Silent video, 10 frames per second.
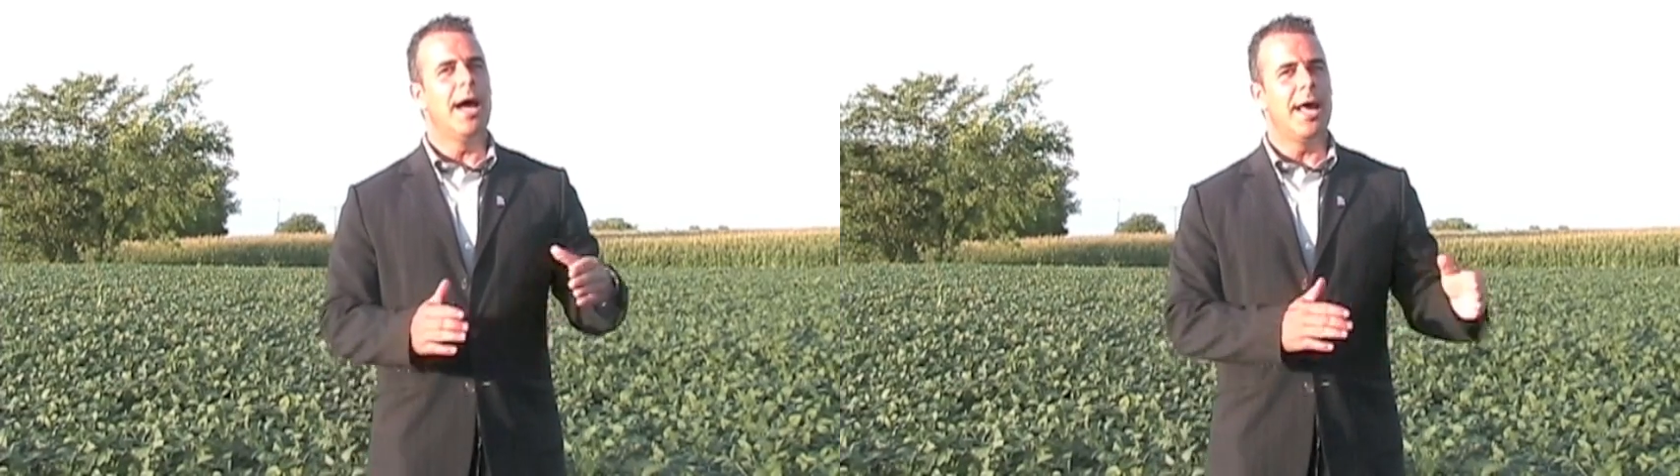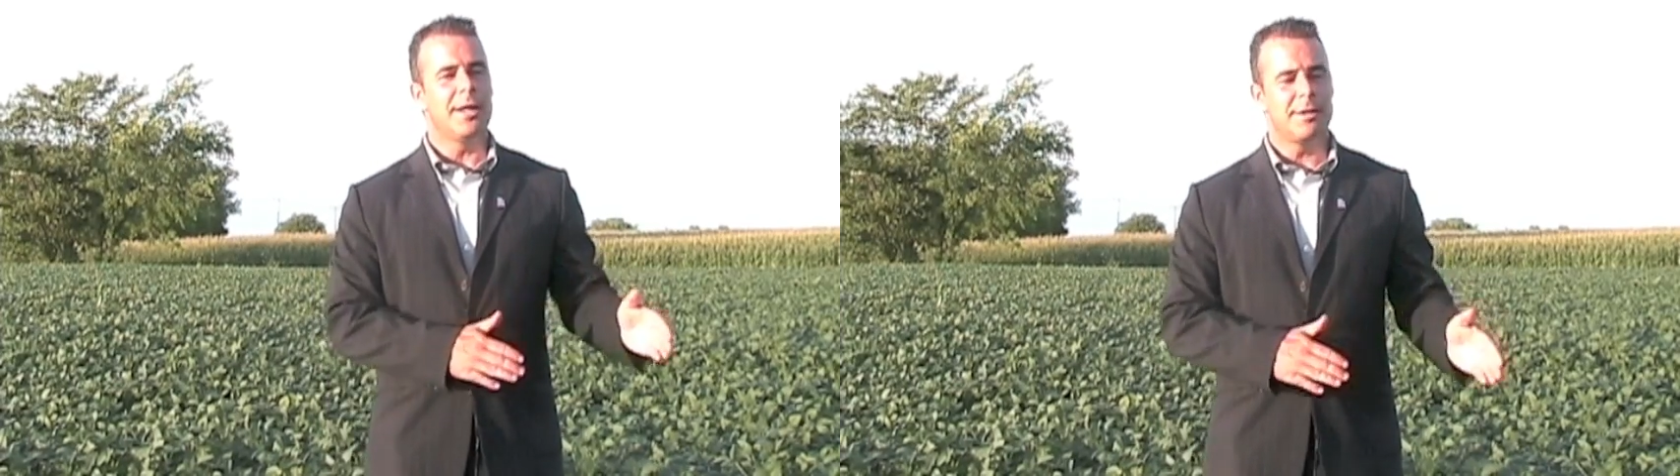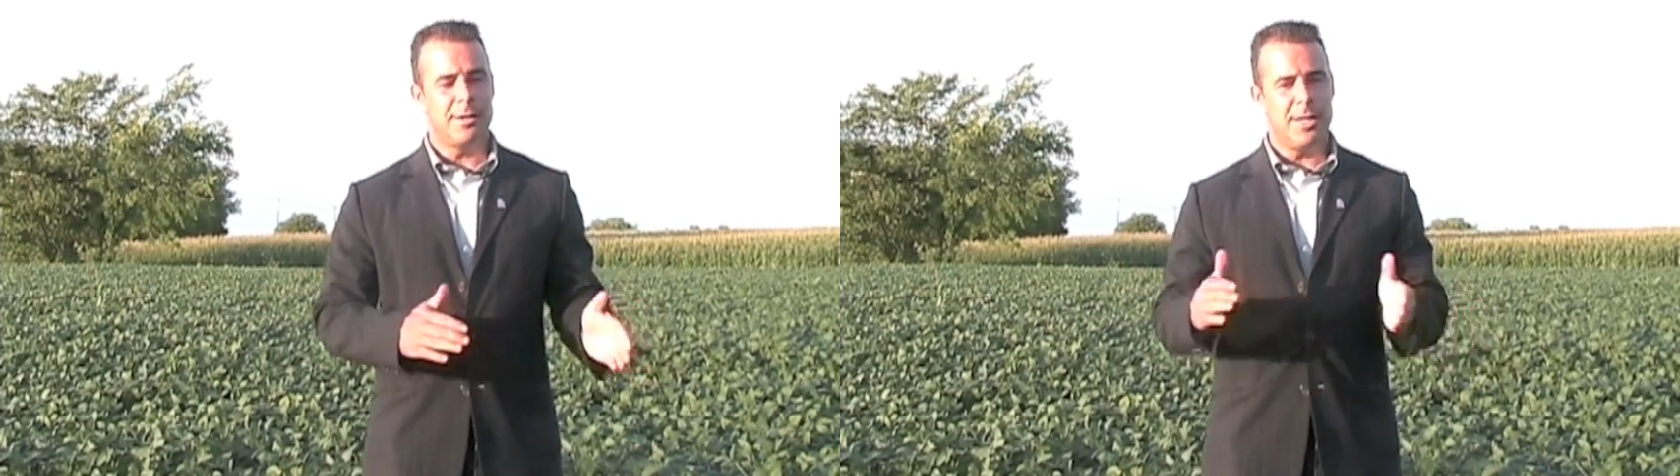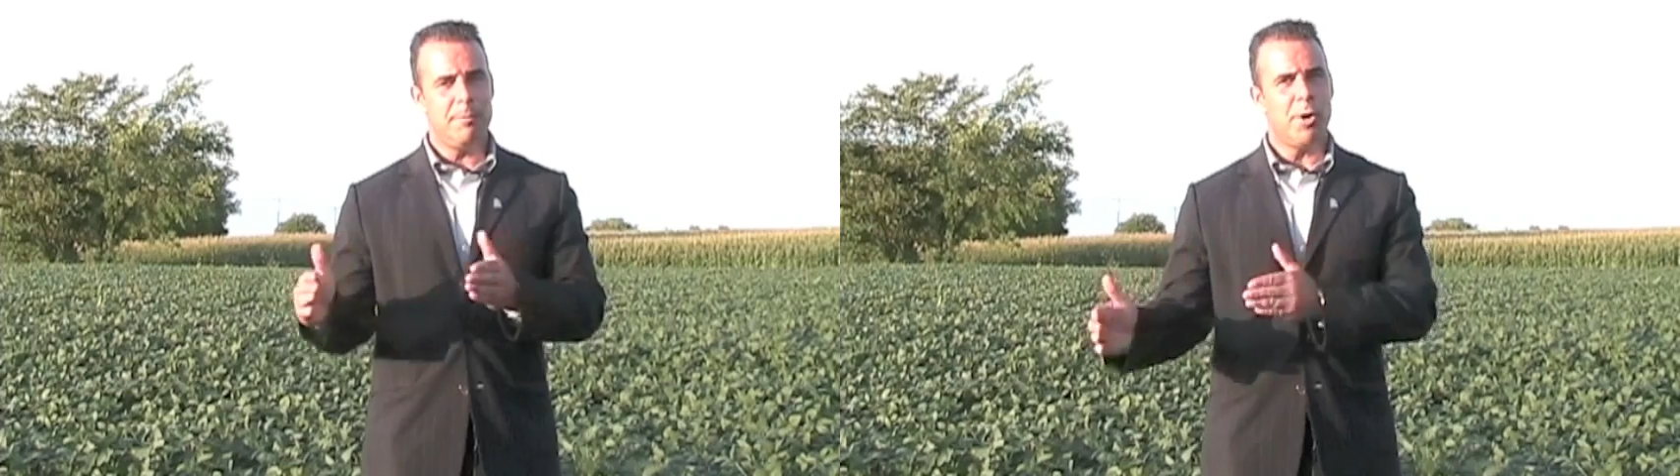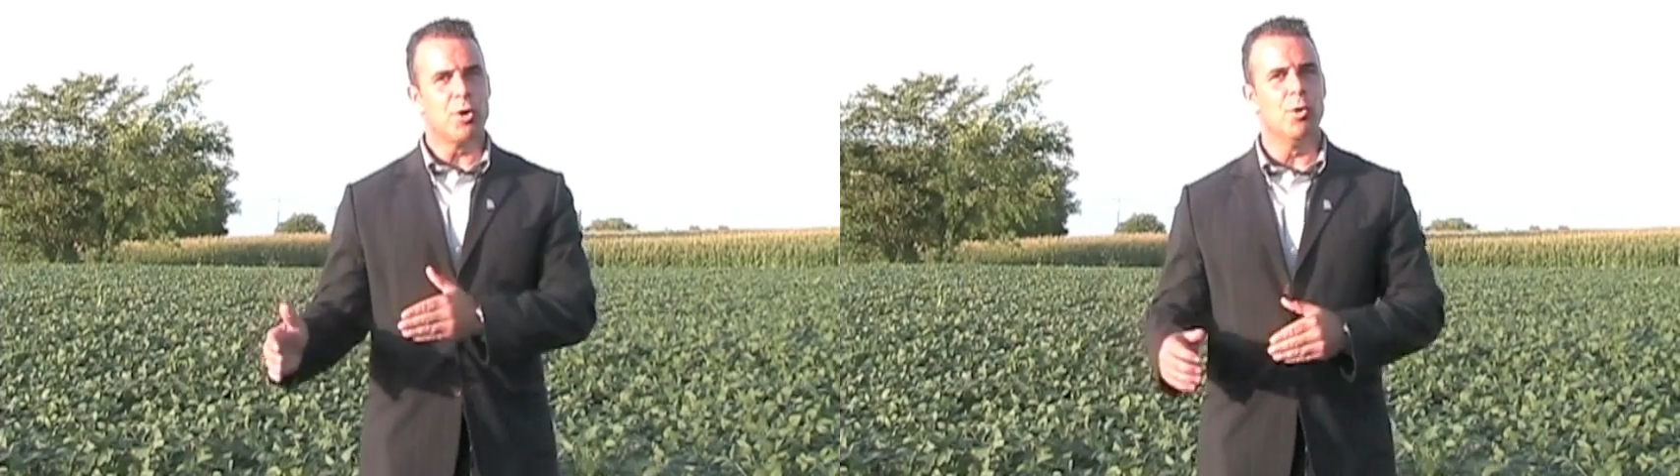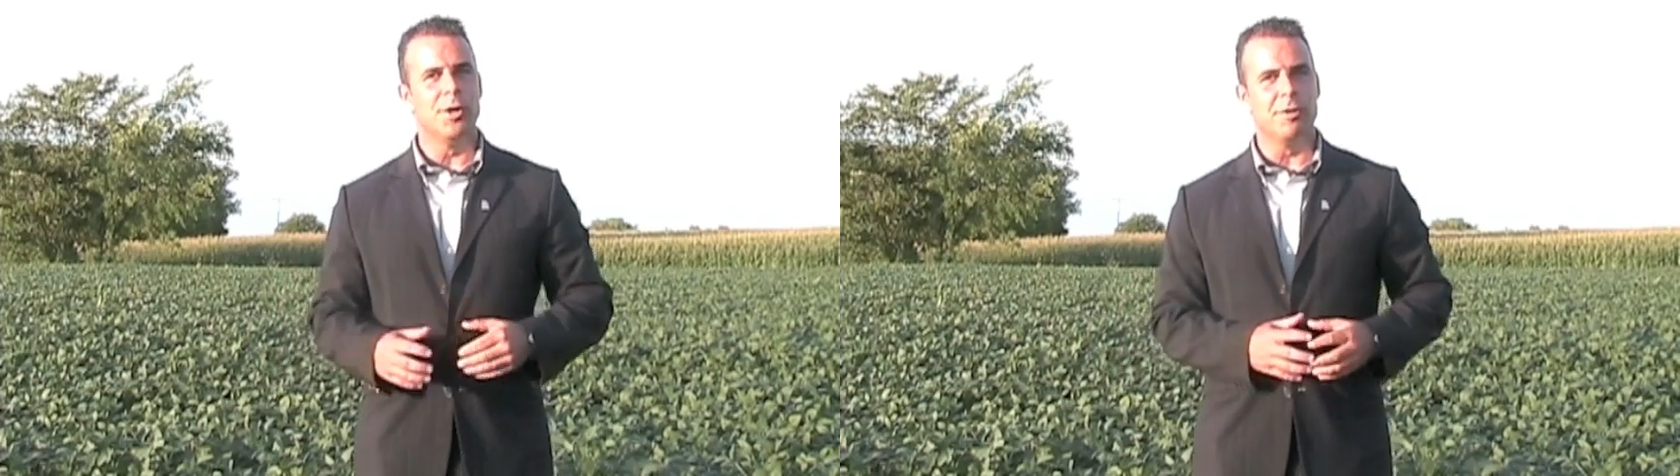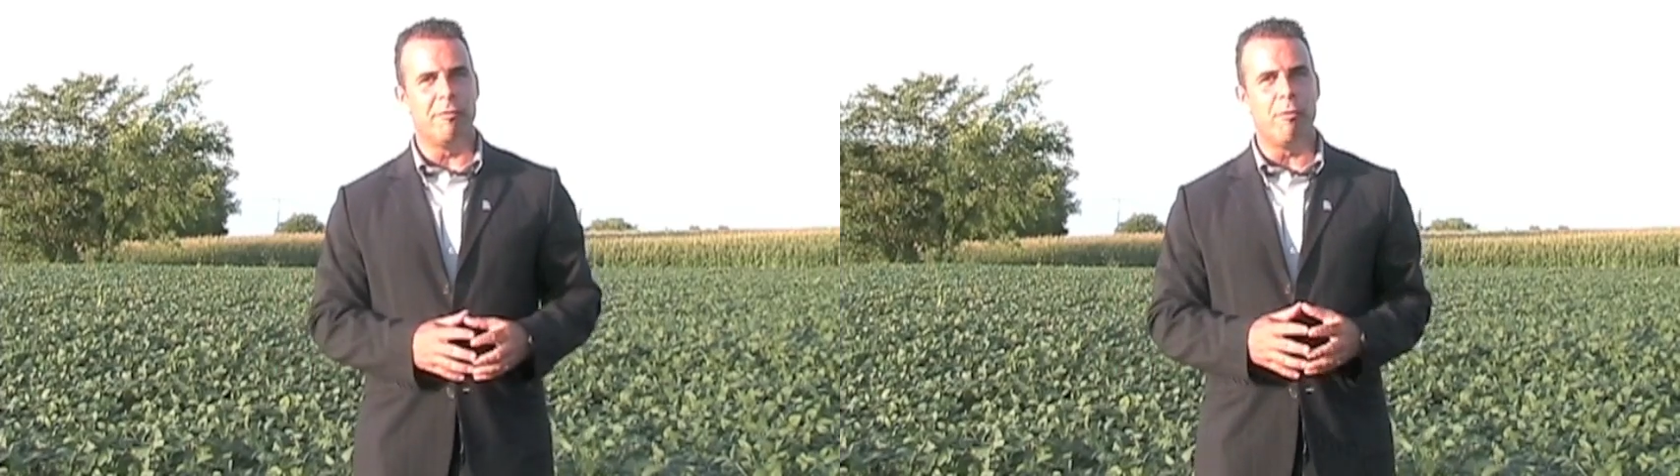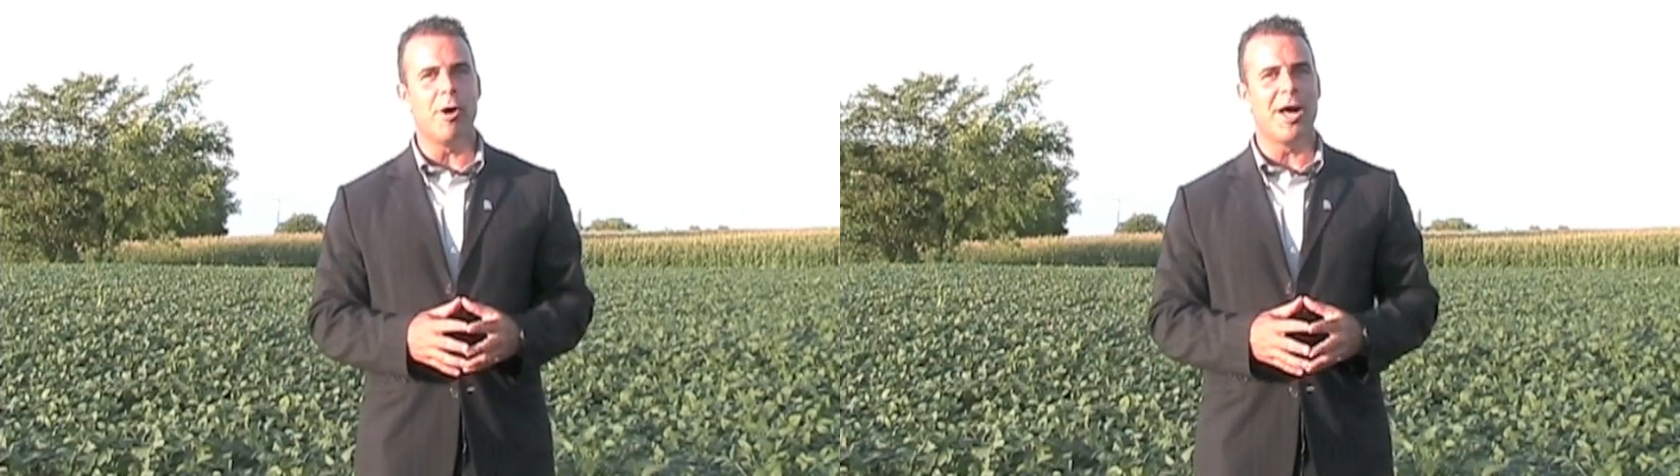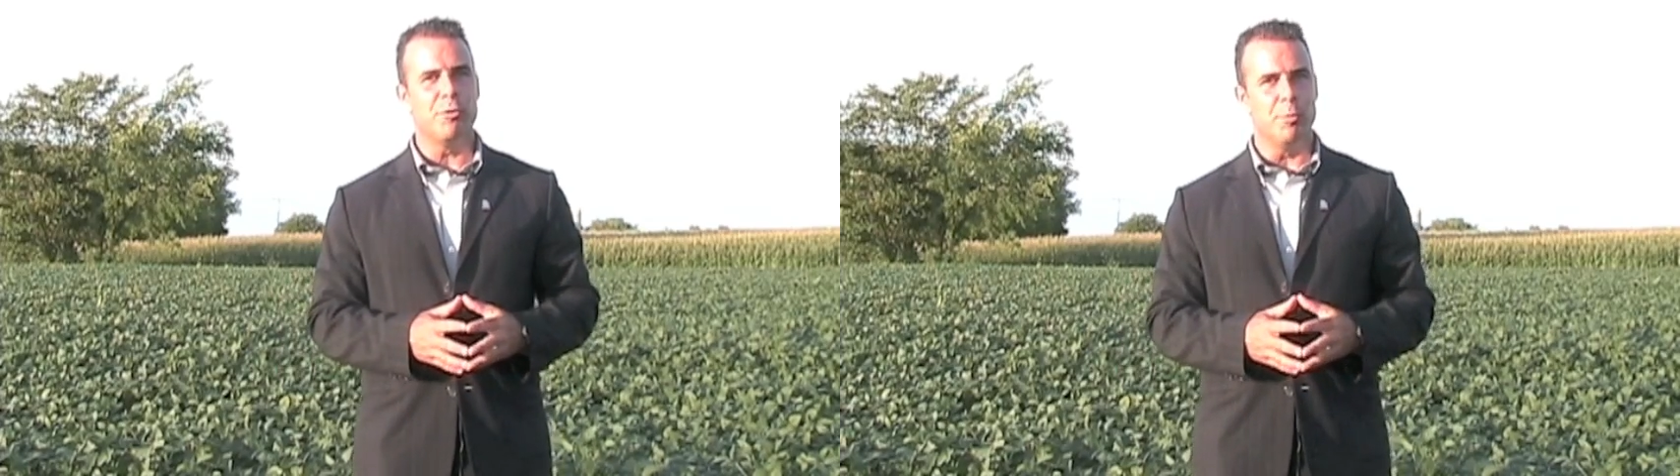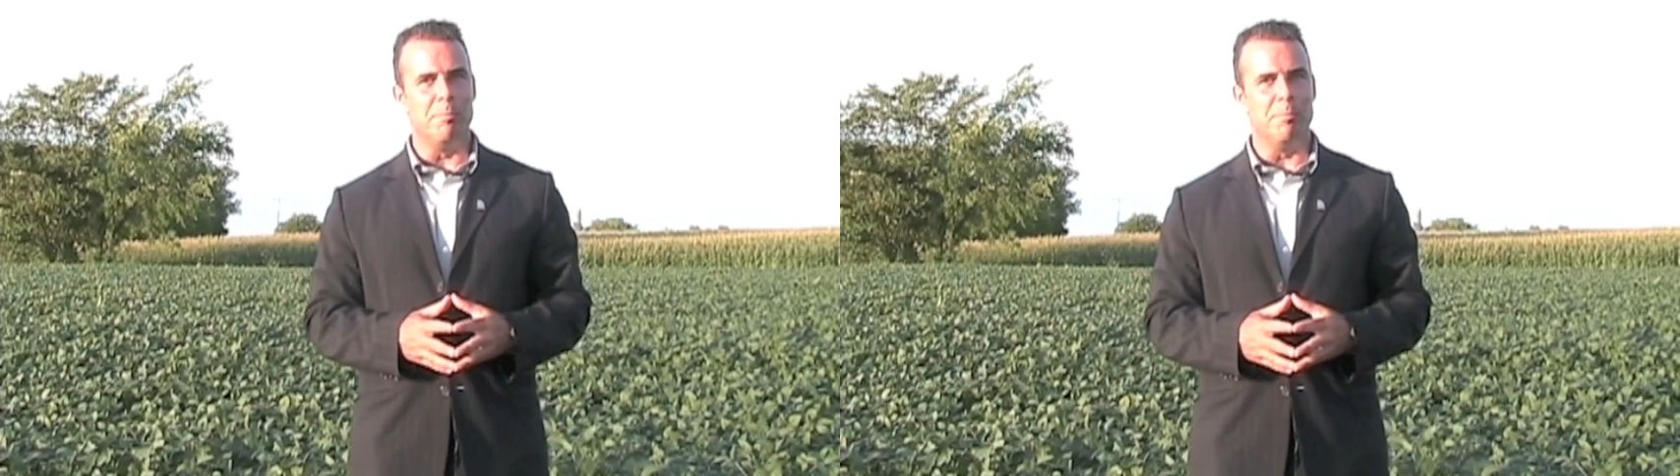and keep on going the $400